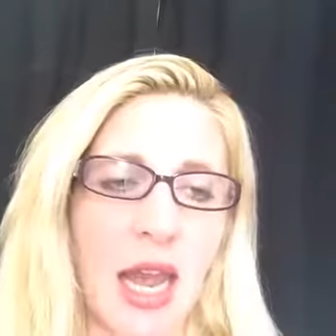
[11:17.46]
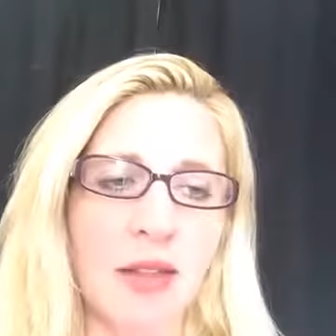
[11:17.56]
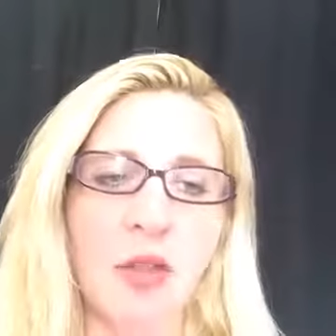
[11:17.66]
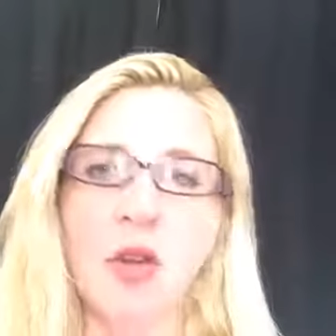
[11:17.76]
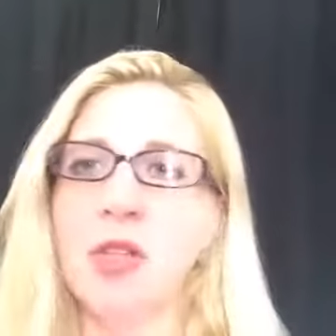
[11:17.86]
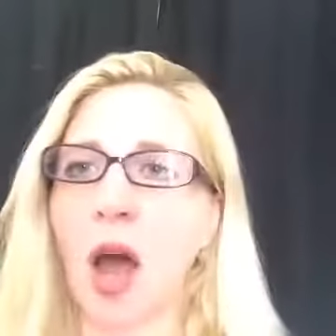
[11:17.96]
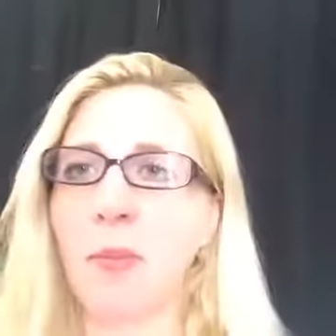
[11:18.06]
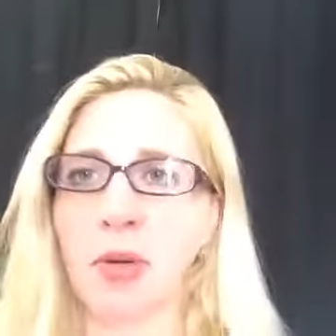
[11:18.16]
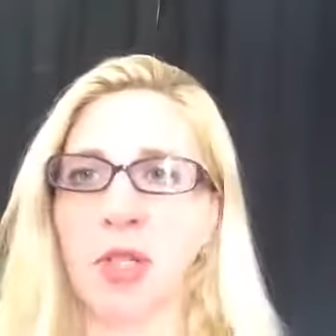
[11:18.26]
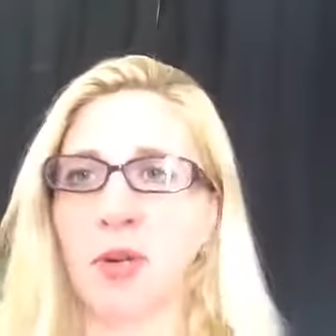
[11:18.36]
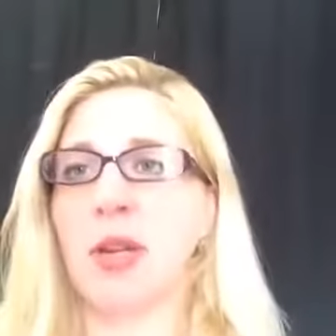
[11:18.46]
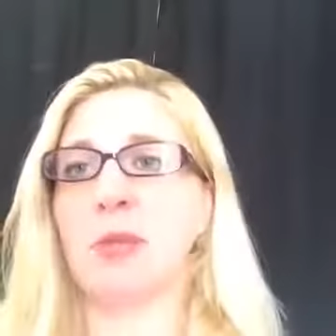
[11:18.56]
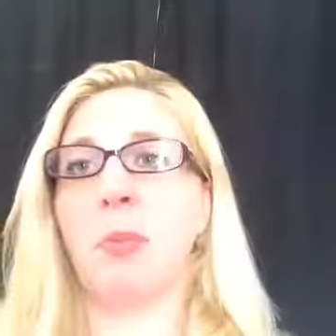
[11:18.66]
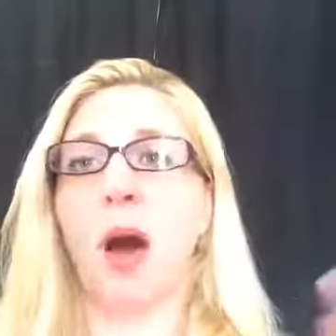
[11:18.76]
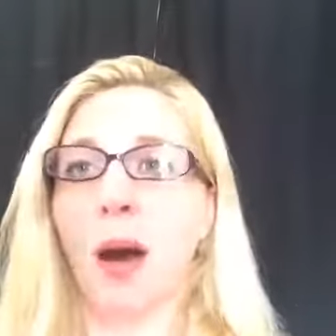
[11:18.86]
And those opportunities
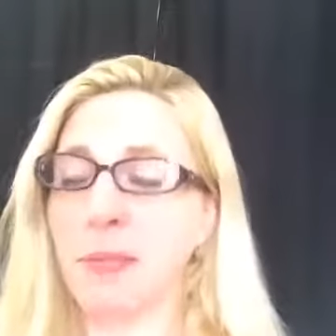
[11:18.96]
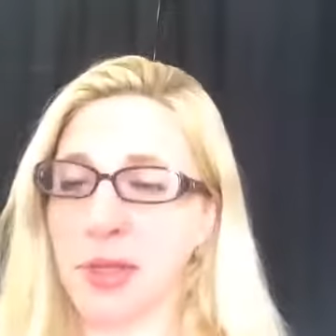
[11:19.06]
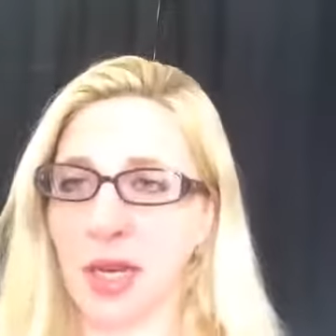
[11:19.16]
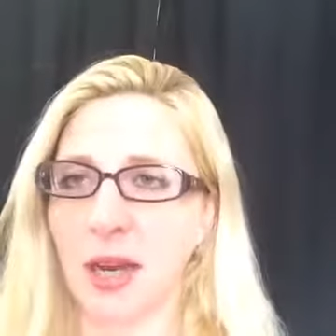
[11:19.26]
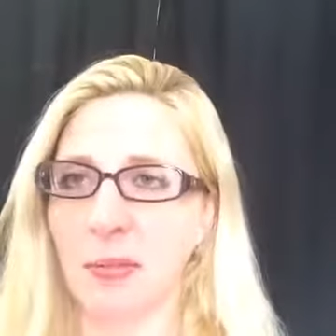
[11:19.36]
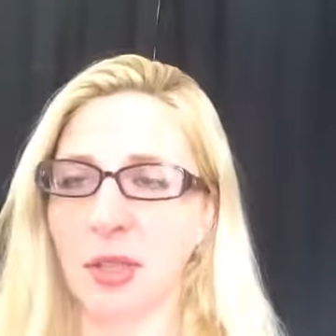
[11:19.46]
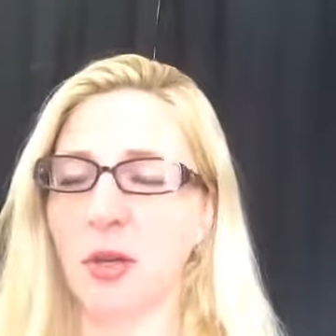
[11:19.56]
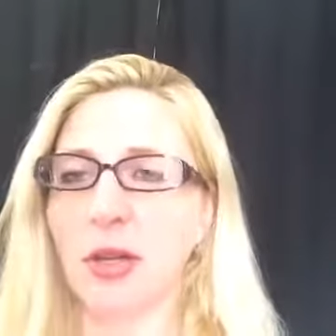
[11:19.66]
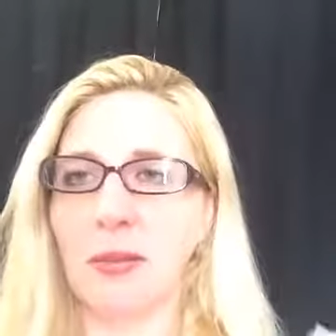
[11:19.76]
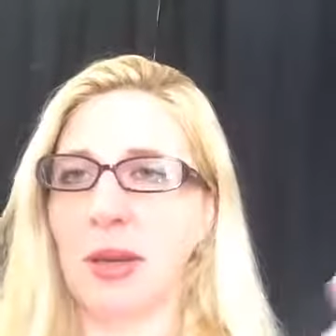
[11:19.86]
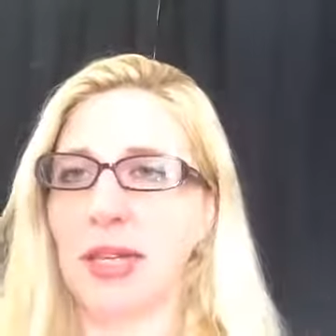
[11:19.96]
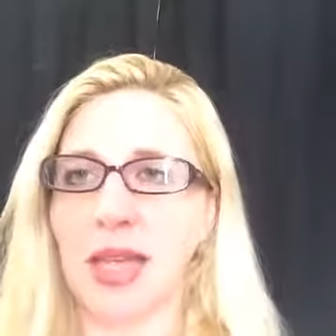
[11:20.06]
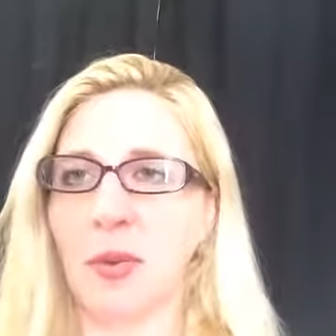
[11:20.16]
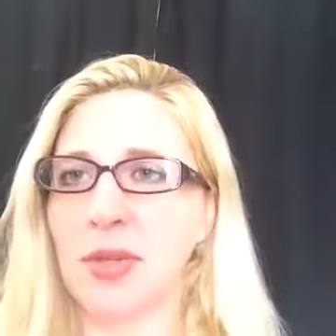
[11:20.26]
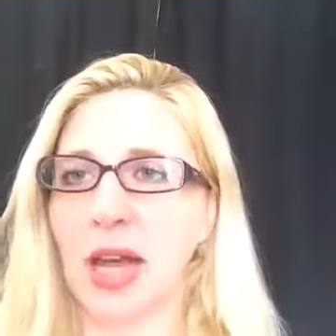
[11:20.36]
popped up literally because
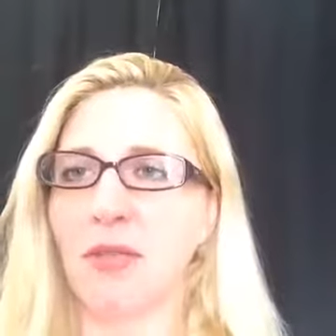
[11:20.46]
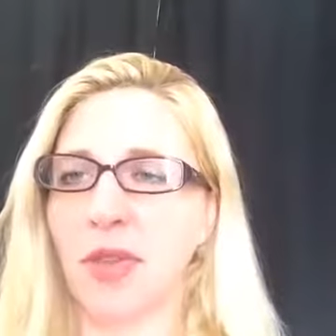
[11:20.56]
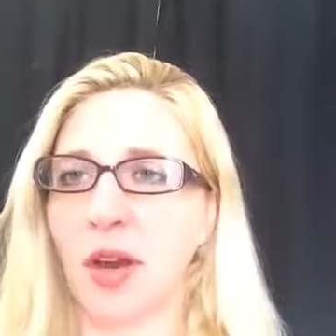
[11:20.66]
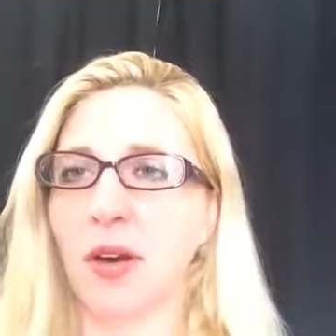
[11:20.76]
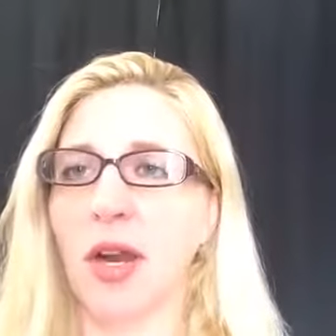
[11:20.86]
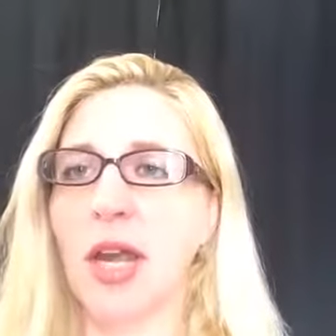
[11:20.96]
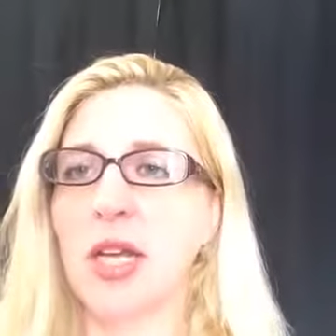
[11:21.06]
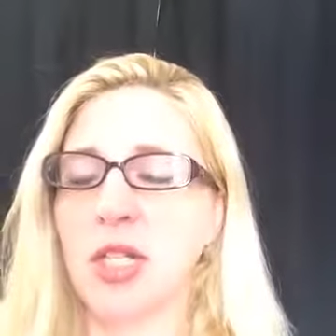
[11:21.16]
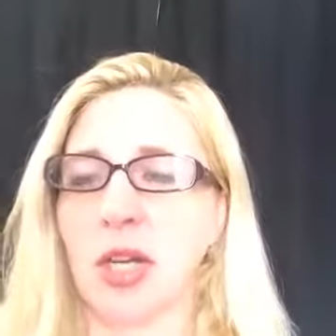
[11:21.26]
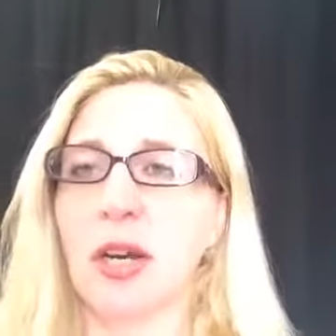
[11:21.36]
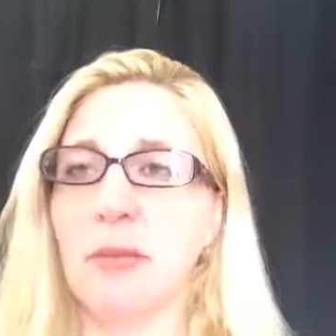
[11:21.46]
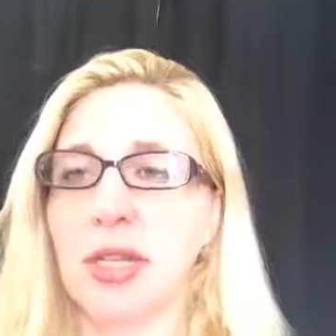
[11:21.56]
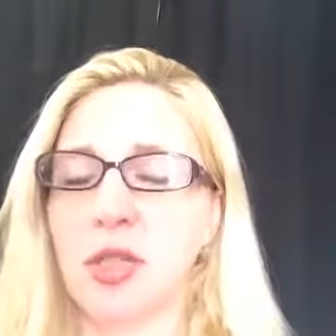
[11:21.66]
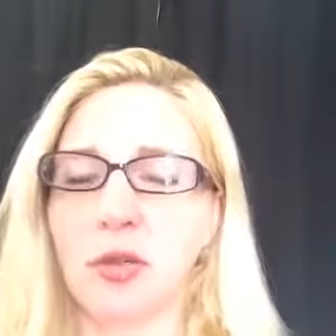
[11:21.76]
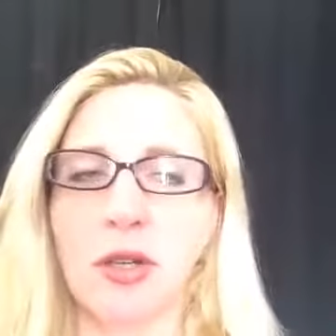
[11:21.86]
I was out there sharing my
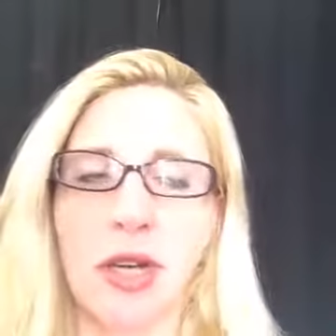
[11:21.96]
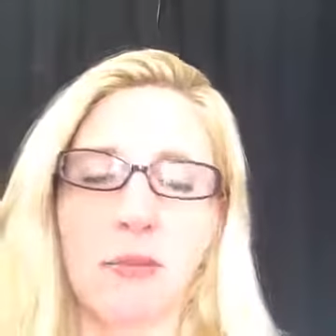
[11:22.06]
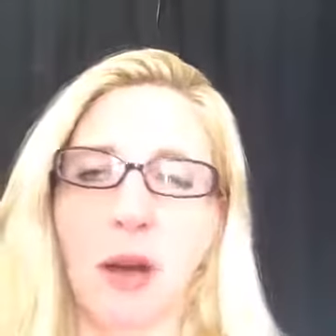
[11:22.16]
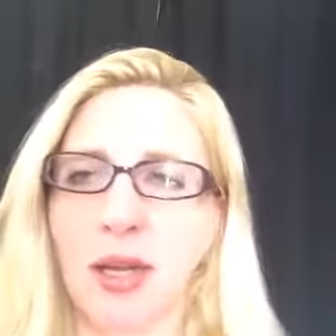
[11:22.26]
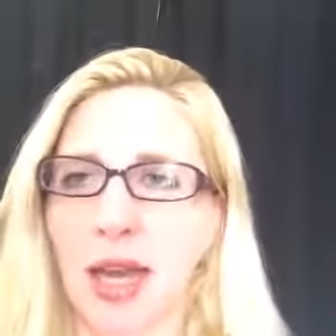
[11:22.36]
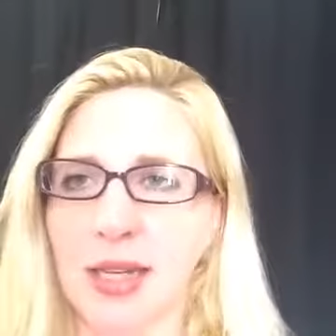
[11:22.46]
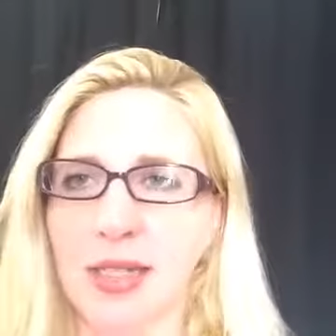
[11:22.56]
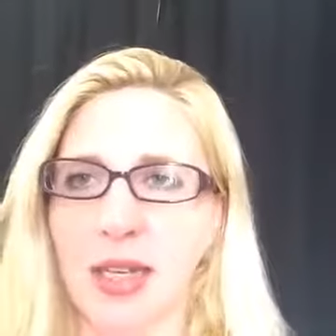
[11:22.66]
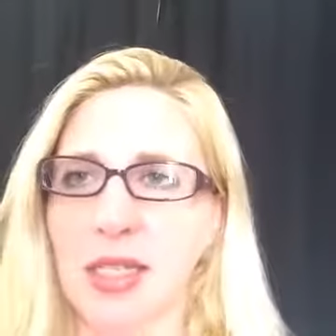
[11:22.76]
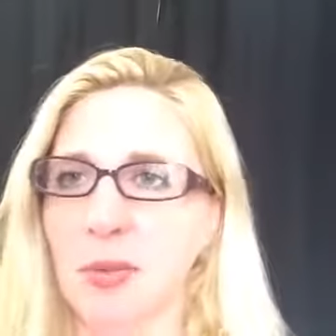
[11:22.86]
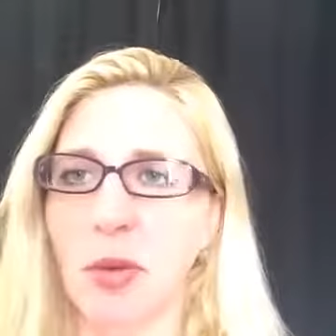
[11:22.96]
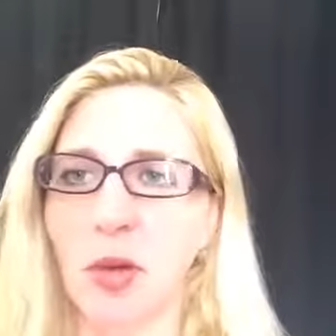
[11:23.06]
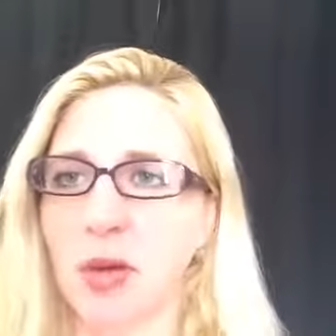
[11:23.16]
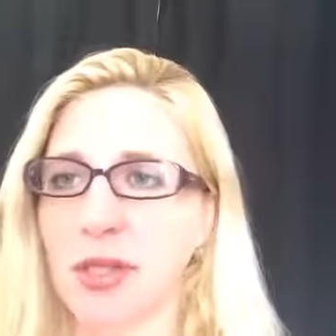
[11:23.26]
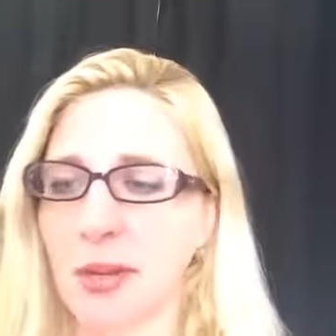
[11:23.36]
story and podcasting, and someone
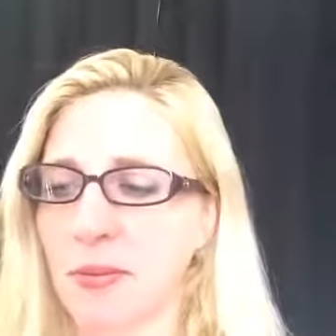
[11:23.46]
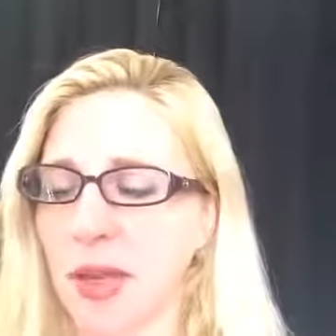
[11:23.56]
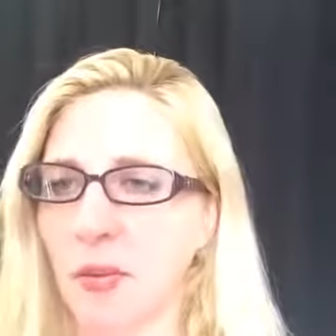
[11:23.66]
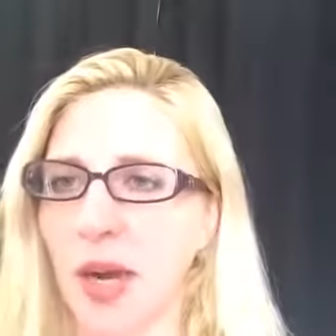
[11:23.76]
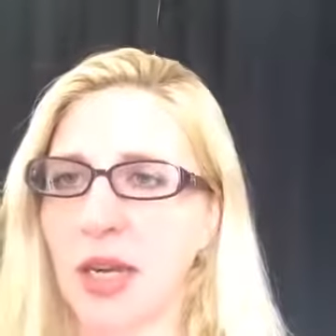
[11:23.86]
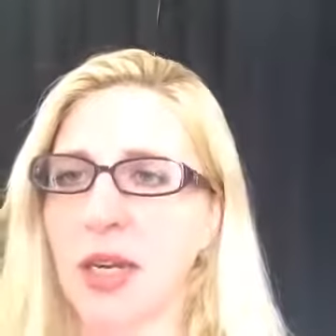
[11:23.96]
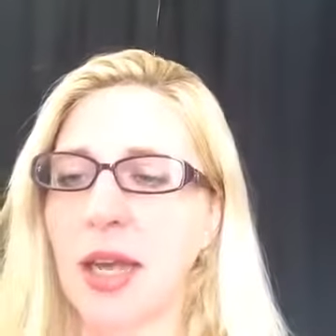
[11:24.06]
heard something, right?